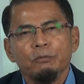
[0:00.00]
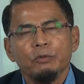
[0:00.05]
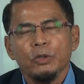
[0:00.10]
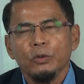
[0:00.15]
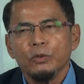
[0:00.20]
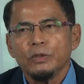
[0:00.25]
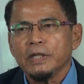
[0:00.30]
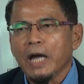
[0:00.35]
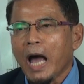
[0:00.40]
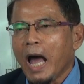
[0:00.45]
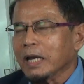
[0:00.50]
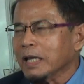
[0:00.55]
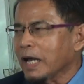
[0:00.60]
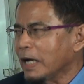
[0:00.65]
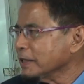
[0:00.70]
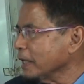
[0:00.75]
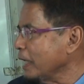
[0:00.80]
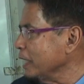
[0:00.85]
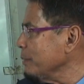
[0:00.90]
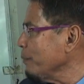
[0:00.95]
We use the
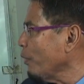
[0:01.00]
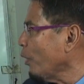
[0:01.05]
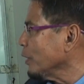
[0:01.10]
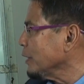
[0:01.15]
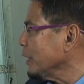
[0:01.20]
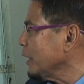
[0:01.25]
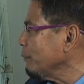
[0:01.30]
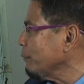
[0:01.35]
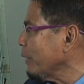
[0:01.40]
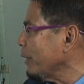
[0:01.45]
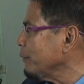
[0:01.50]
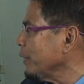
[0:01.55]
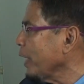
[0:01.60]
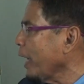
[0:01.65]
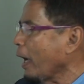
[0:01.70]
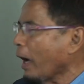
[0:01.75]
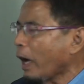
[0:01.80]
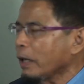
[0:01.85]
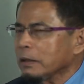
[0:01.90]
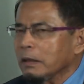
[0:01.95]
Al-Ghazali model,
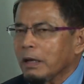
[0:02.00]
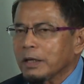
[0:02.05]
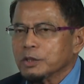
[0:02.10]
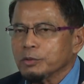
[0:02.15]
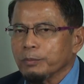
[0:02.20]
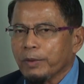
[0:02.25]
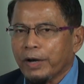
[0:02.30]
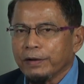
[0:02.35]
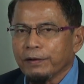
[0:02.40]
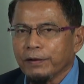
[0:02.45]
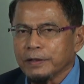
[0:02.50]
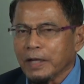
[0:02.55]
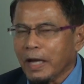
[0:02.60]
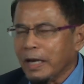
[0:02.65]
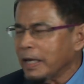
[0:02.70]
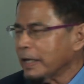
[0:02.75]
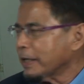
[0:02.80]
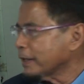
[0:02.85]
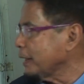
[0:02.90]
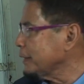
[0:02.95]
where Allah subhanahu wa
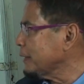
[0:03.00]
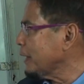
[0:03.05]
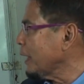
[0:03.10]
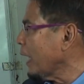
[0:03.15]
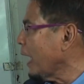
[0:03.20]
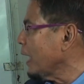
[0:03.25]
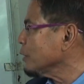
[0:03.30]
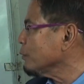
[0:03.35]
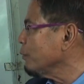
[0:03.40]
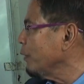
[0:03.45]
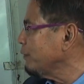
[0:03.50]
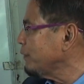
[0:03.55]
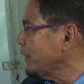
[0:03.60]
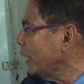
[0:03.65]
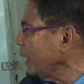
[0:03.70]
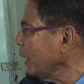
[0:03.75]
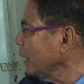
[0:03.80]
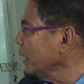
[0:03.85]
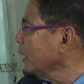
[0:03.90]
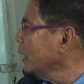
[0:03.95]
ta'ala created us with
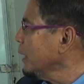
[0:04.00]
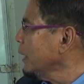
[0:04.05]
the